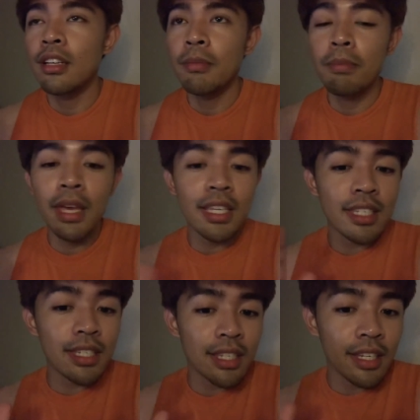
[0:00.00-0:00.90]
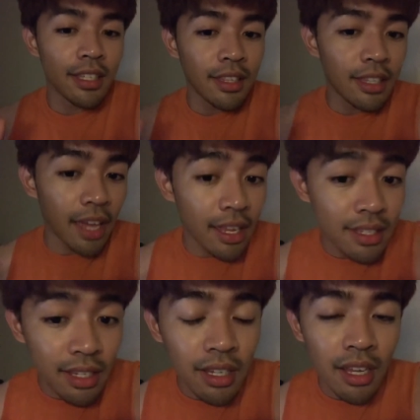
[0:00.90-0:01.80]
makes the
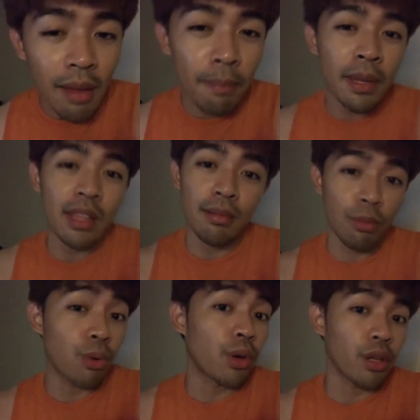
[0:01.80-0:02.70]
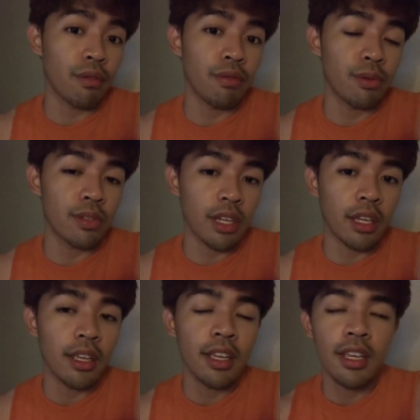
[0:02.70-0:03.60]
essay a bit more confusing.
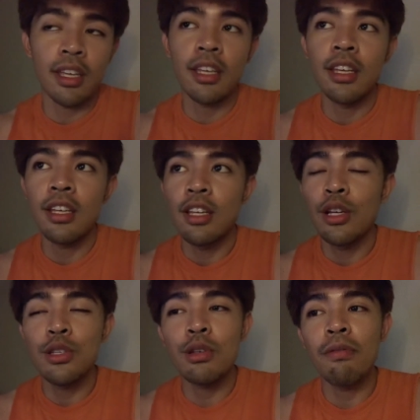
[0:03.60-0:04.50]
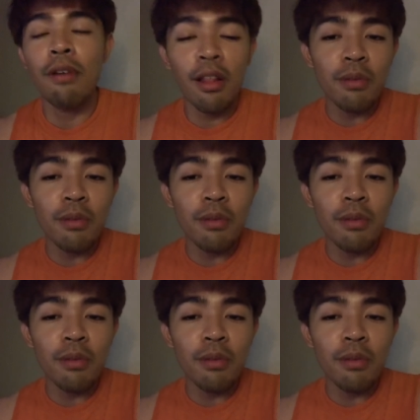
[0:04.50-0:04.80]
So by